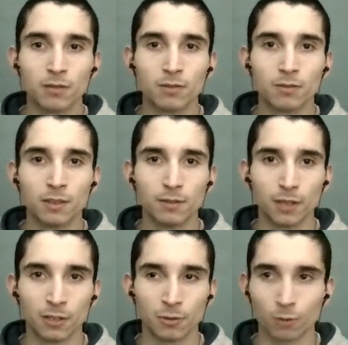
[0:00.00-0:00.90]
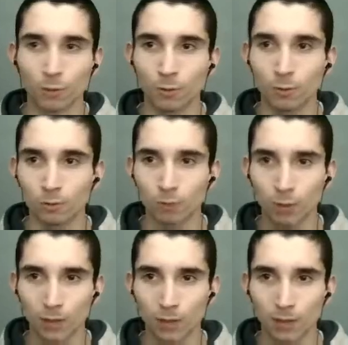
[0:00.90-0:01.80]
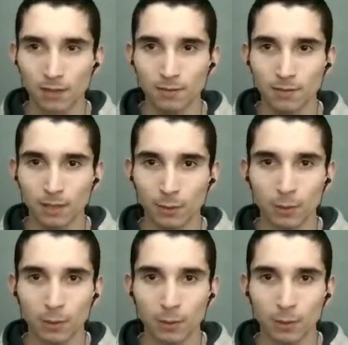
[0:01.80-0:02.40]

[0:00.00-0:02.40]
if I can scroll properly. Here we go.